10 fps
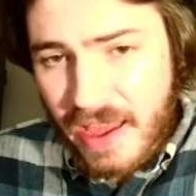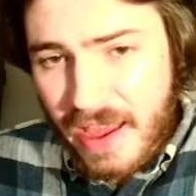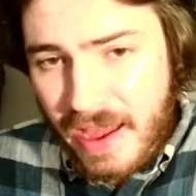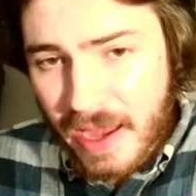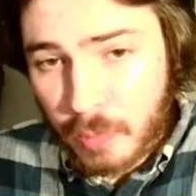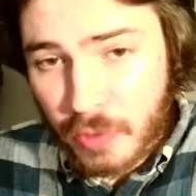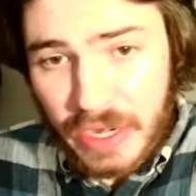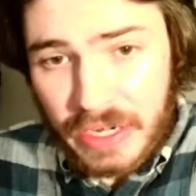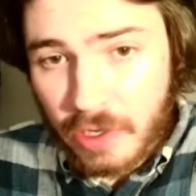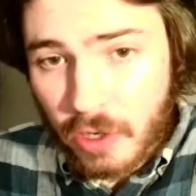and
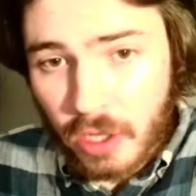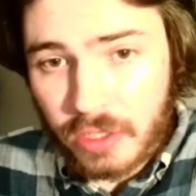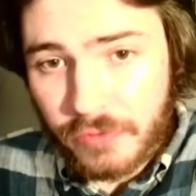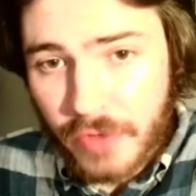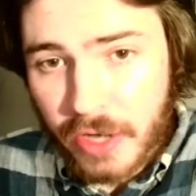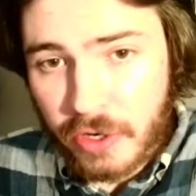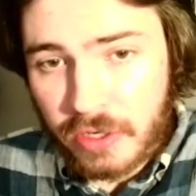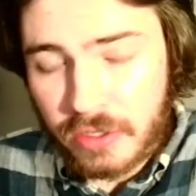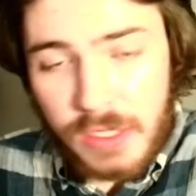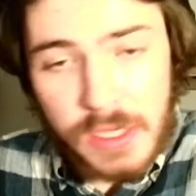Brady
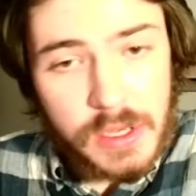Oliveira.